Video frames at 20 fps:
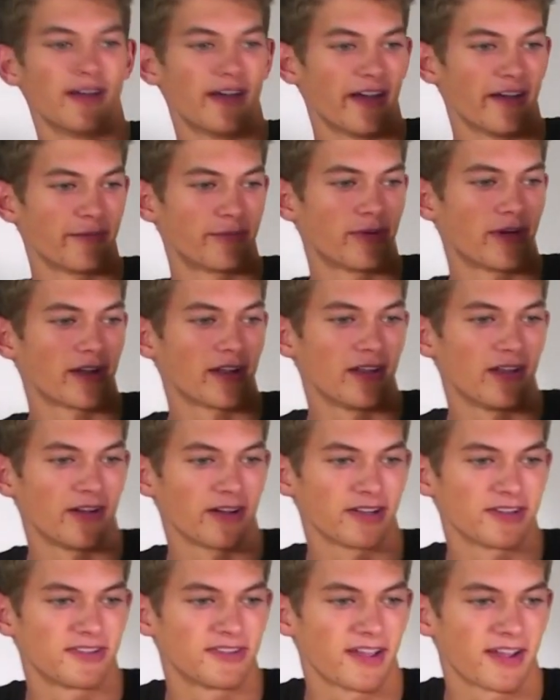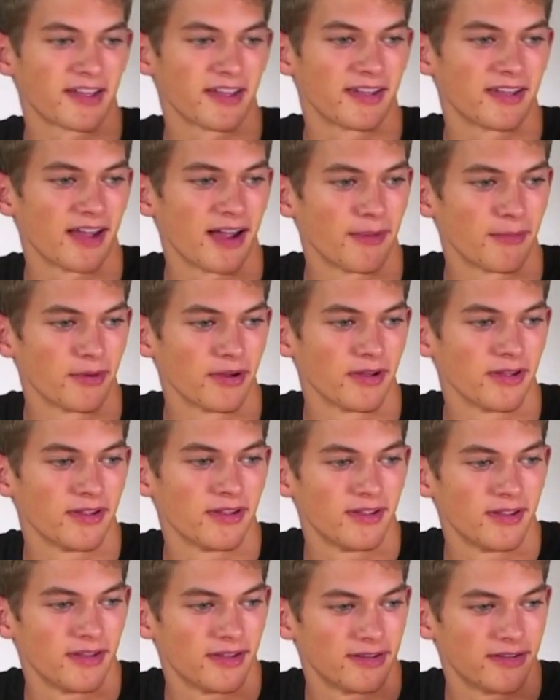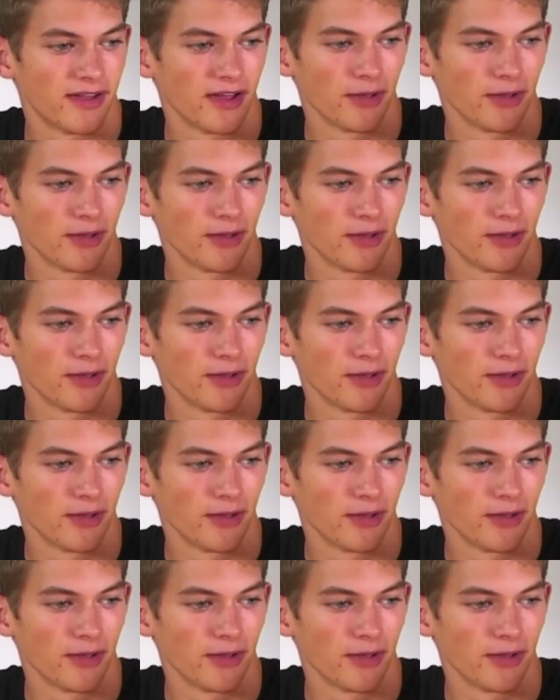I've brought along a second camera to